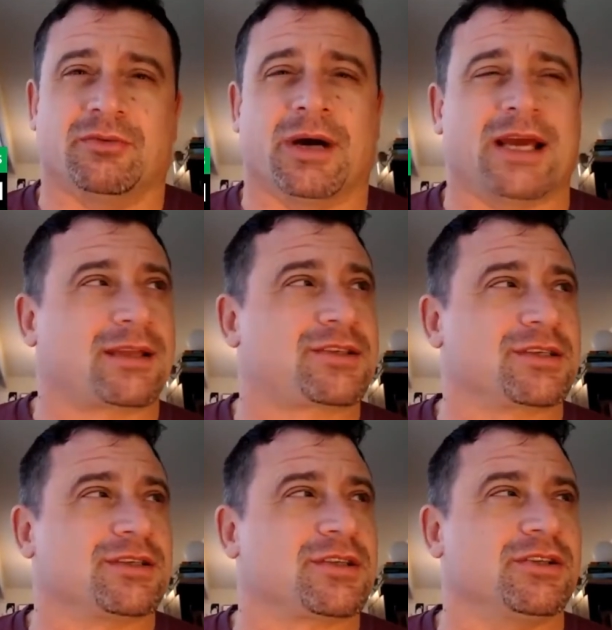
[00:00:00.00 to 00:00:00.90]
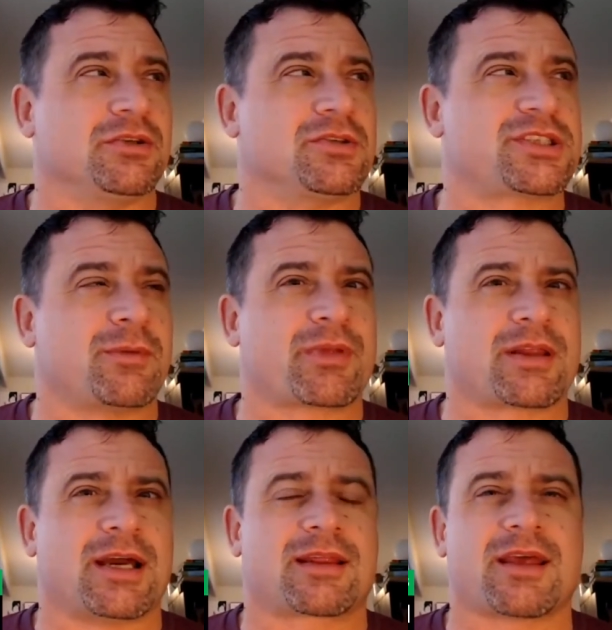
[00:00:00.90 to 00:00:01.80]
Mike, to do something
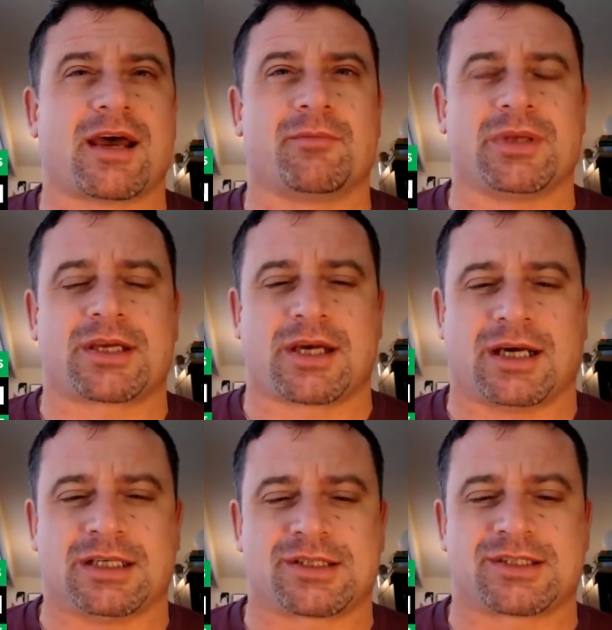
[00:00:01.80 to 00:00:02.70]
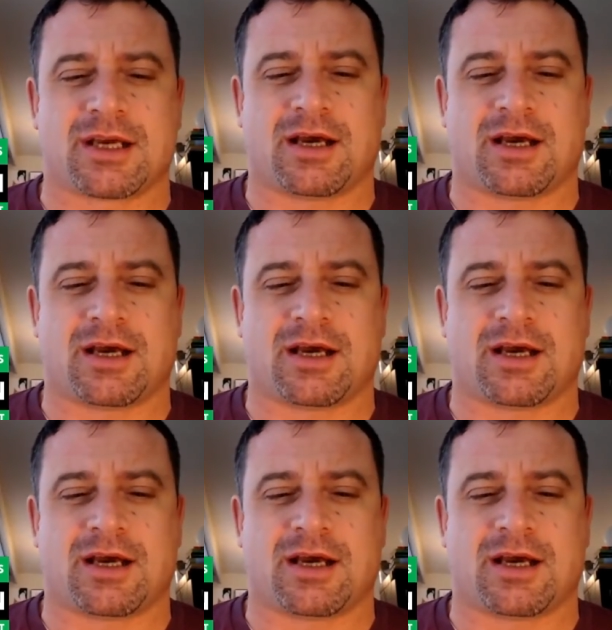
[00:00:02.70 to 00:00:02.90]
like that because